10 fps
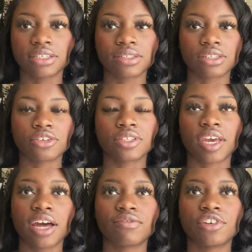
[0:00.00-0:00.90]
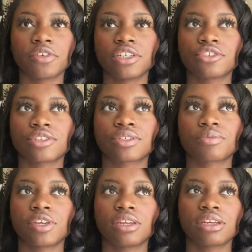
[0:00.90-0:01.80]
a series I have no interest in
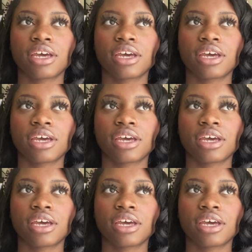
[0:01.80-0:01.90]
reading. I